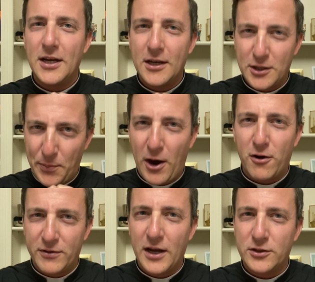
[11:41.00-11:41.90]
the power
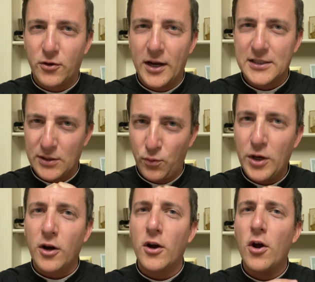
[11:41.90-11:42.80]
of God's grace and we
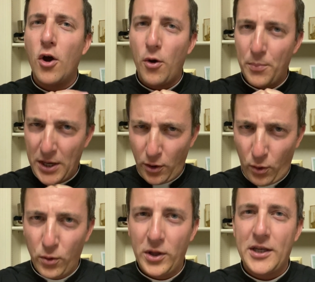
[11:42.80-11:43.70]
are made
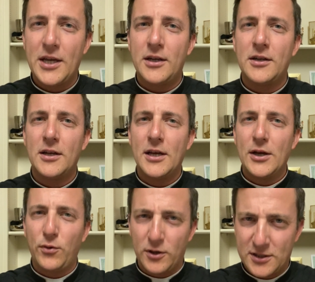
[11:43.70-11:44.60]
whole again.
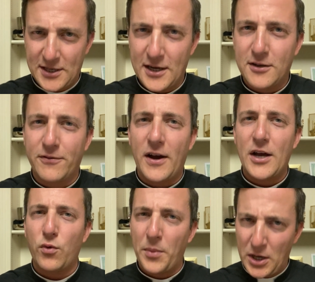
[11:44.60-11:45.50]
We are sanctified.
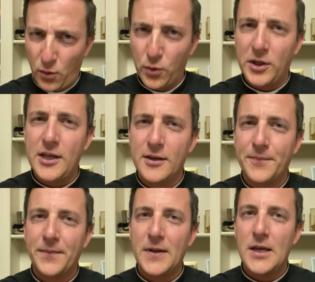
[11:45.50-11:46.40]
We're made holy.
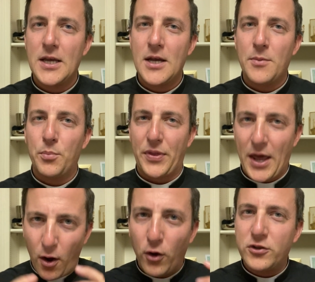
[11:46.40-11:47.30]
But that
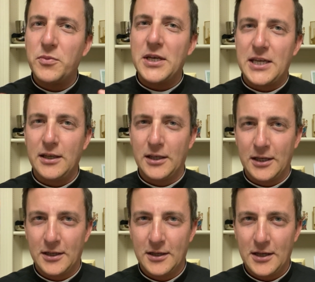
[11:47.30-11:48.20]
ultimate healing
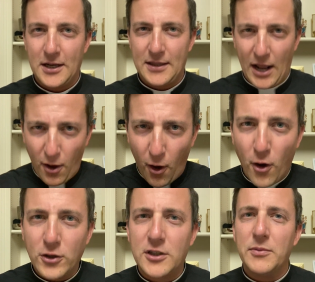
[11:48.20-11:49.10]
and that
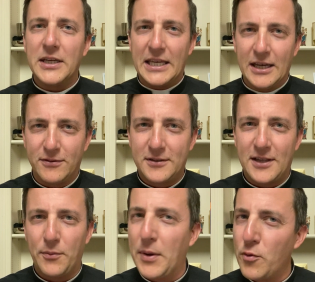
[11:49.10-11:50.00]
ultimate gift
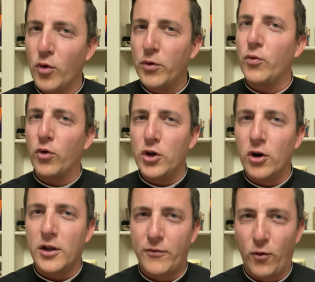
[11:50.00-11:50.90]
that maybe we're
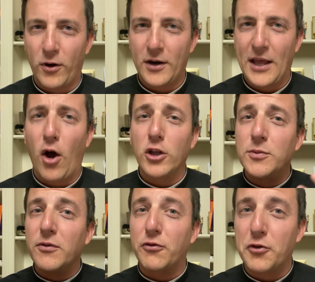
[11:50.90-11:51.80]
yearning for, that
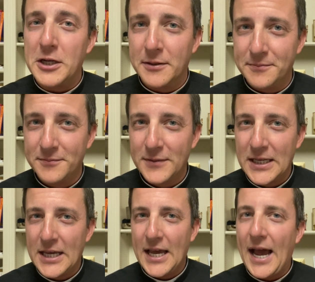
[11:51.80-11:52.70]
ultimate freedom,
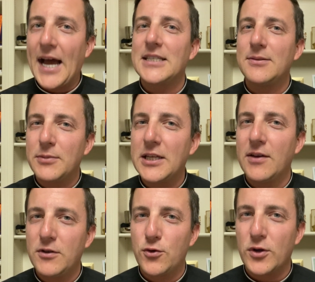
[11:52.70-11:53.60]
hasn't been
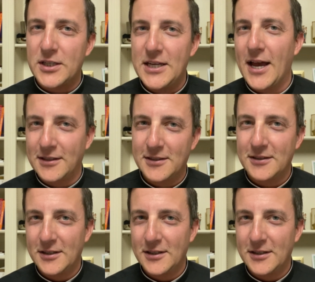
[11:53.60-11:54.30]
given to us yet